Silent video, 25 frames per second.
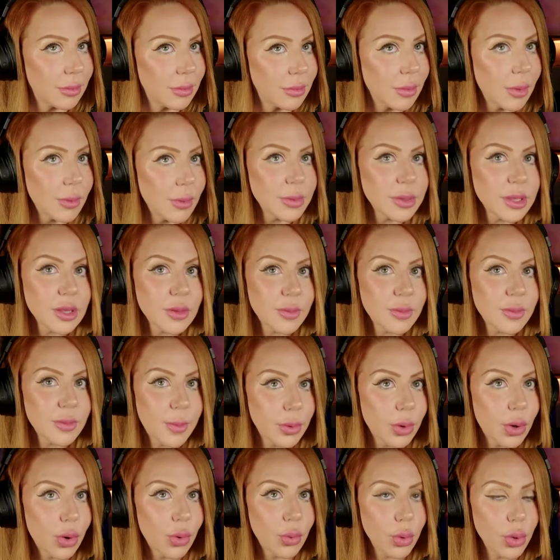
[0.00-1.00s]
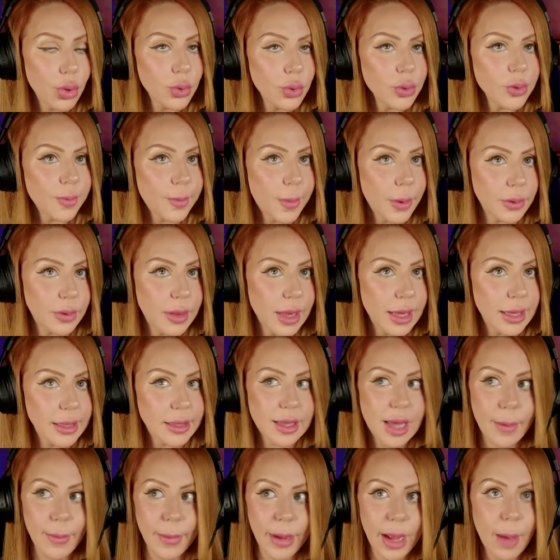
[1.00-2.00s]
When was his birth or whose birthday is
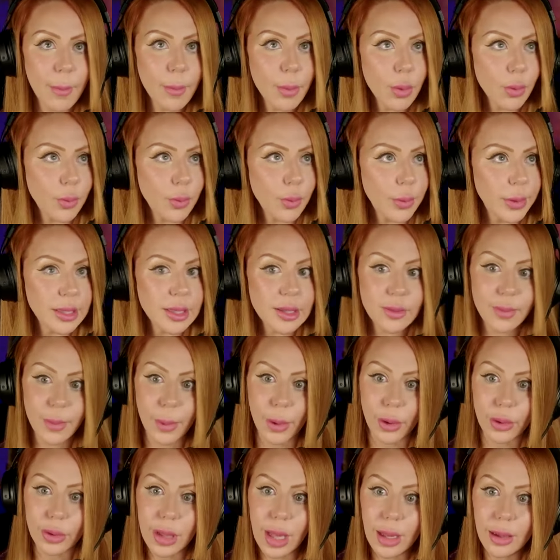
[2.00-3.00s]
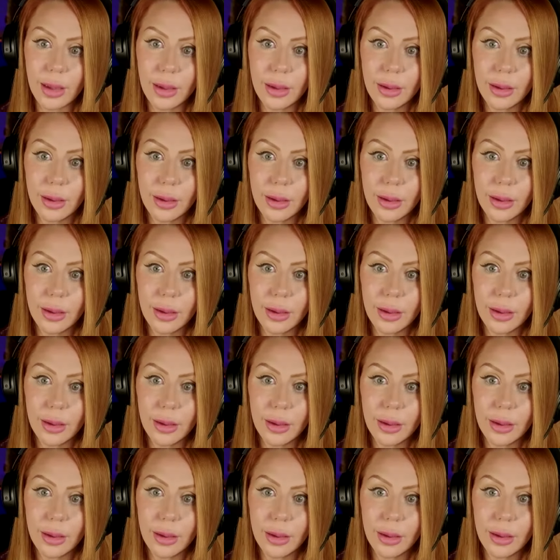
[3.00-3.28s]
coming up, or when is his birthday?